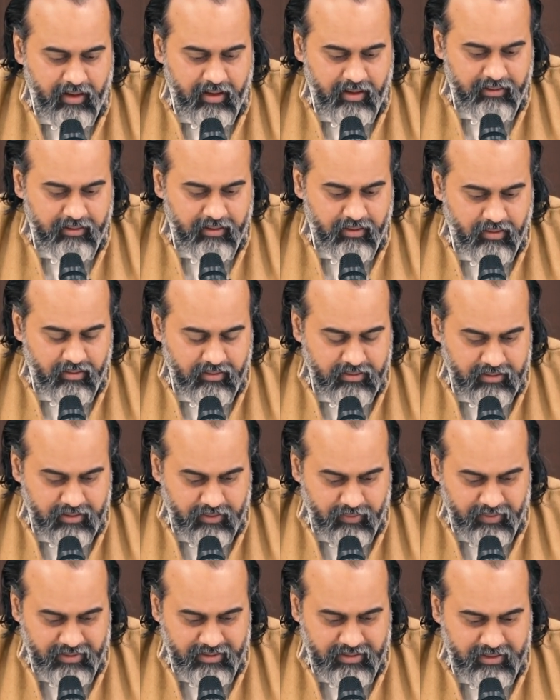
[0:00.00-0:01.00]
and the
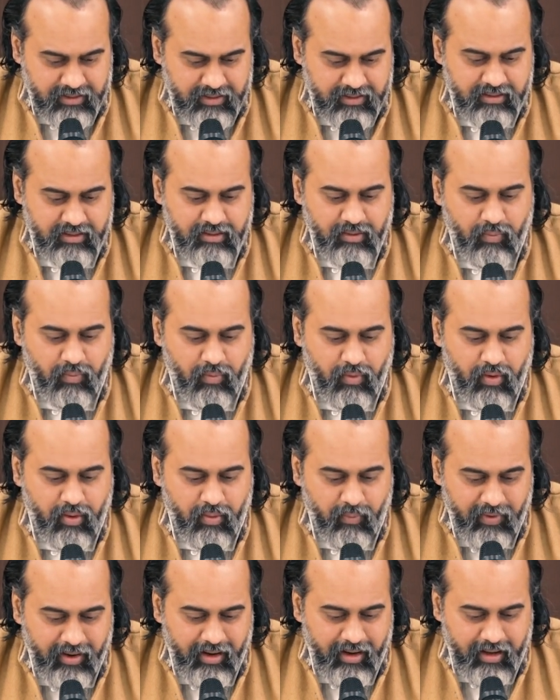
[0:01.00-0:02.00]
consequences the war
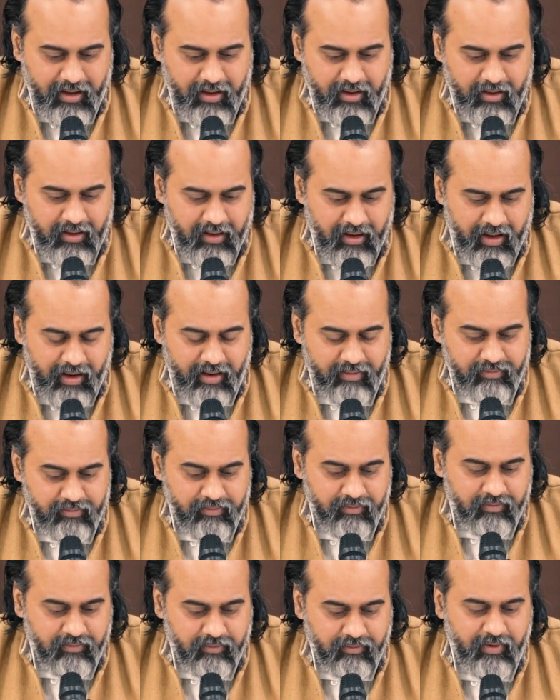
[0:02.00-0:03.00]
will
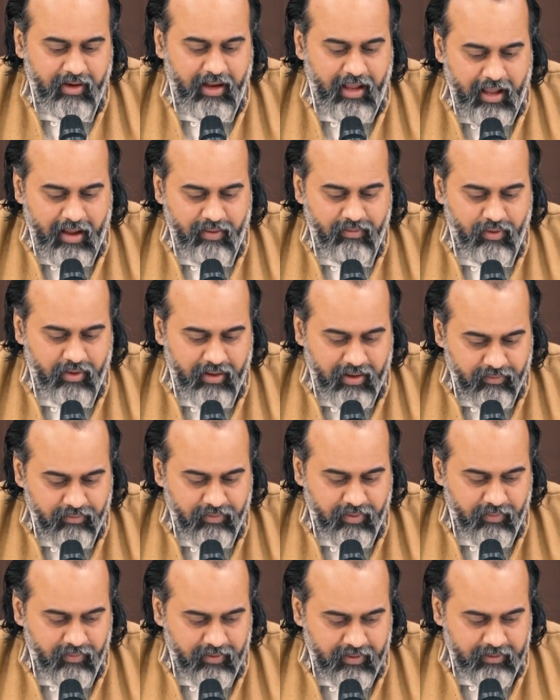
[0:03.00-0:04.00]
have, will have on
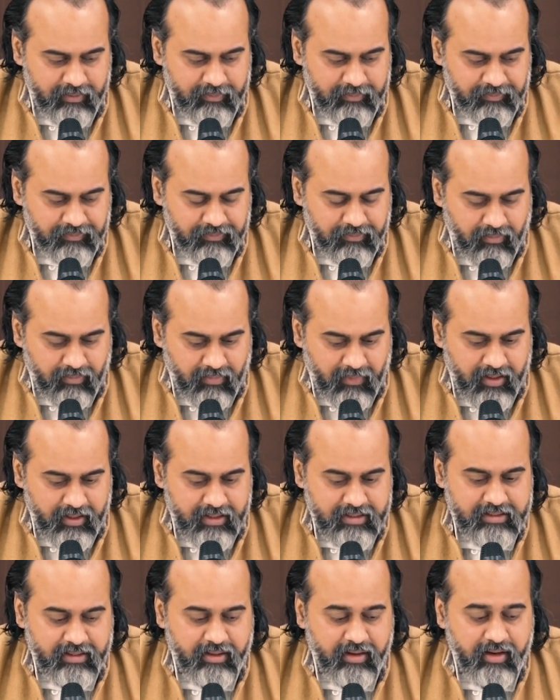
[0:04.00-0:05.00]
everyone
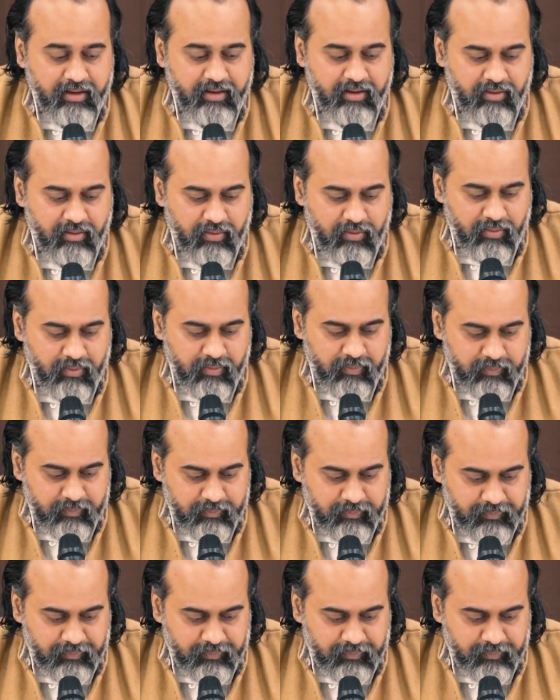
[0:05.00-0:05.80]
he is related to.